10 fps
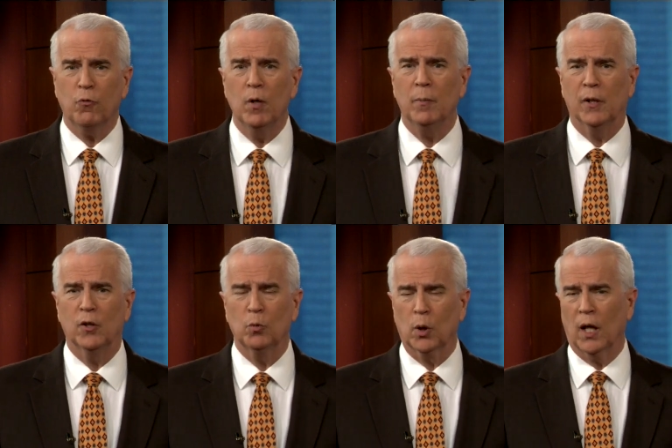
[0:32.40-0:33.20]
women
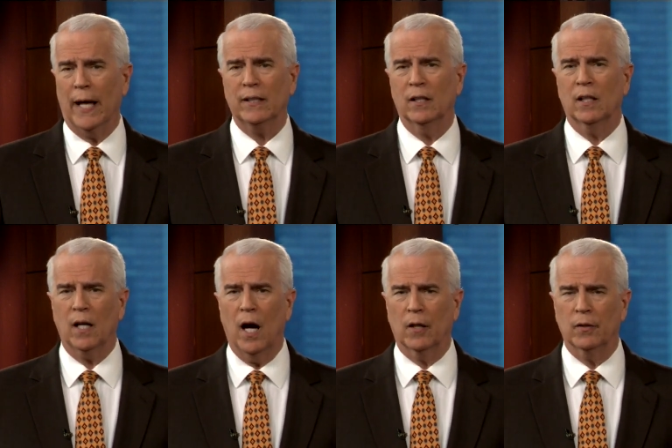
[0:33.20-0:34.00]
who were elected to
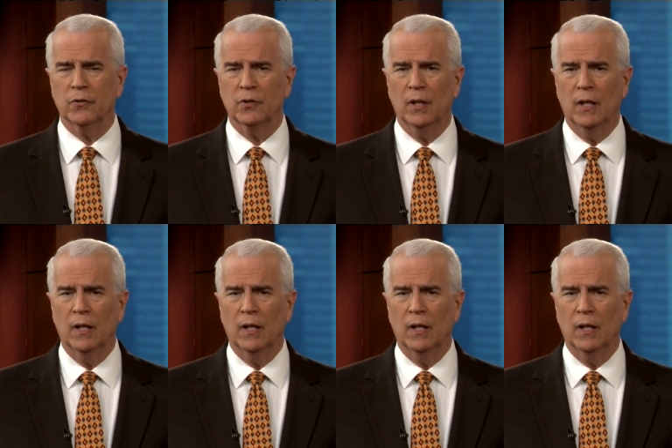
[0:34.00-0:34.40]
Congress